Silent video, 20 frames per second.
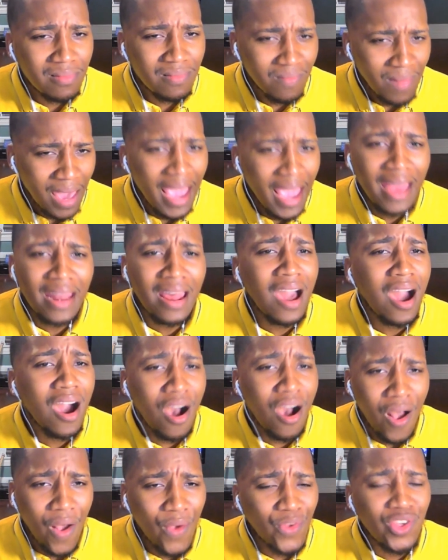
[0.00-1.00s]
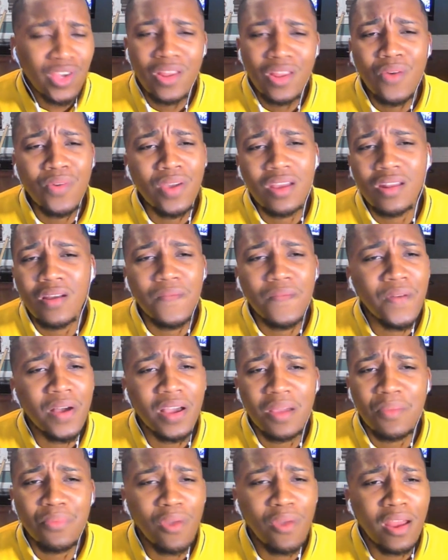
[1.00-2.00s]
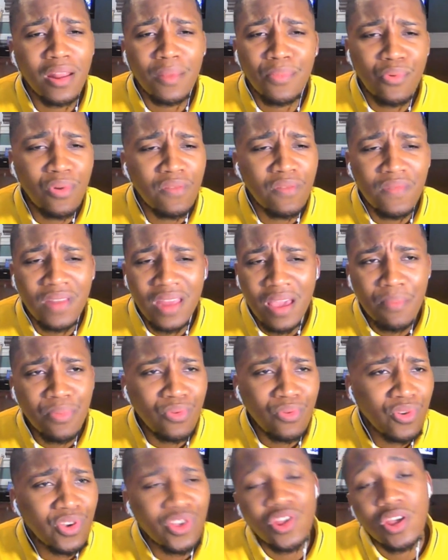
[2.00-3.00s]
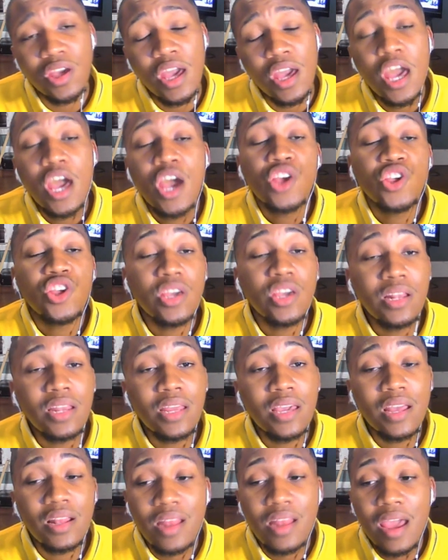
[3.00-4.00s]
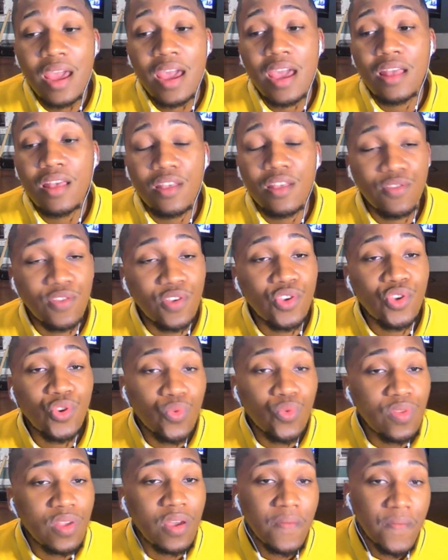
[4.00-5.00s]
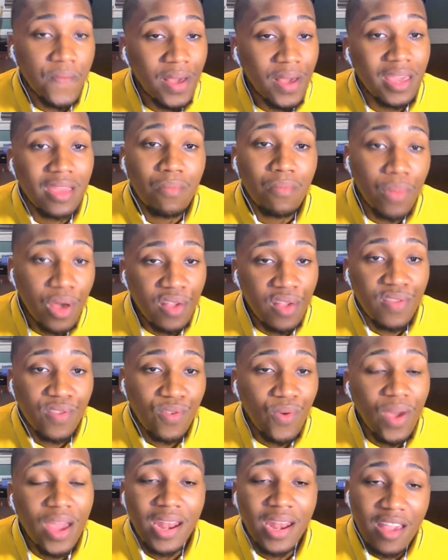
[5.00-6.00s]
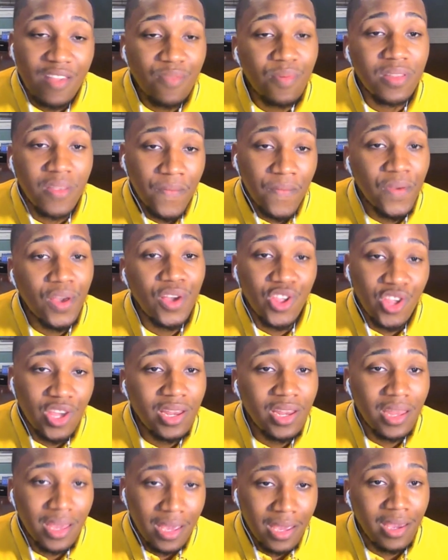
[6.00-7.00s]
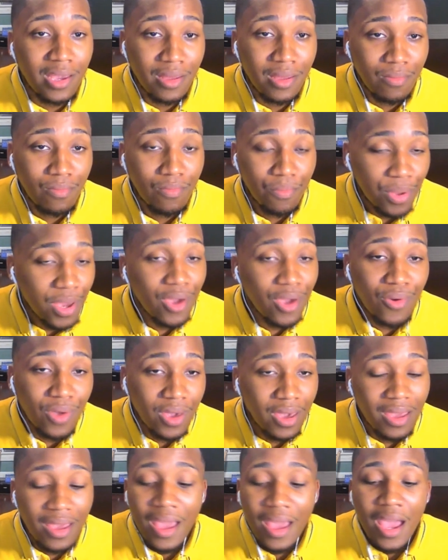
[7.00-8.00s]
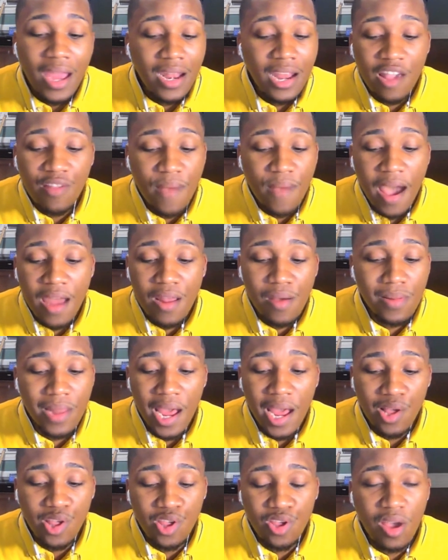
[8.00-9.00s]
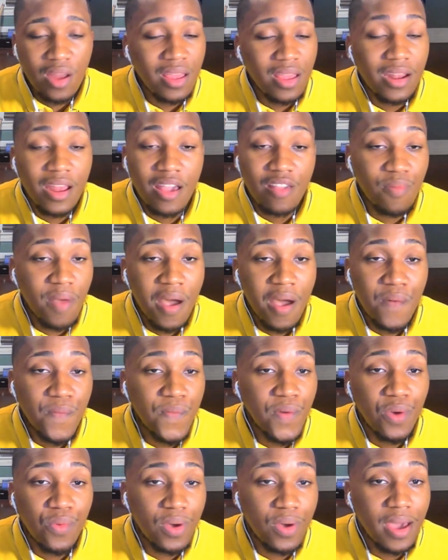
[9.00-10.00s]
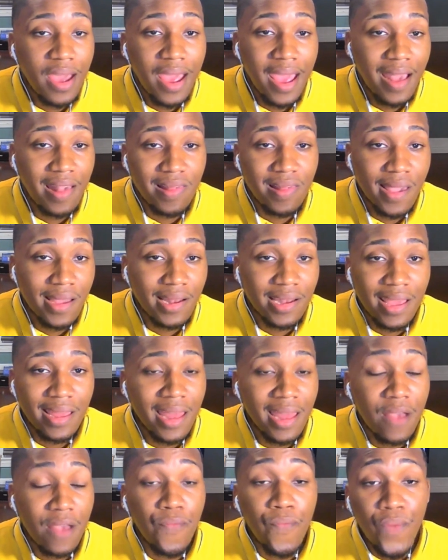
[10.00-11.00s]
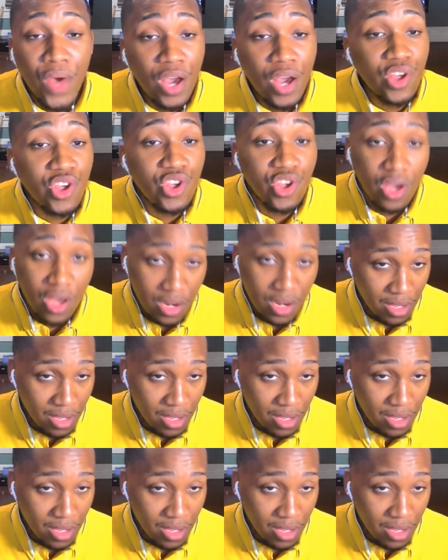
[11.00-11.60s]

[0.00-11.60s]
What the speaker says: at all. She don't get no fucking brownie points for that bullshit. She did that to use her fucking muscle, and that's what the fuck she did, period. That's why I don't like Shaunie. That's why I don't fuck with her ass like that. Like, fuck Shaunie,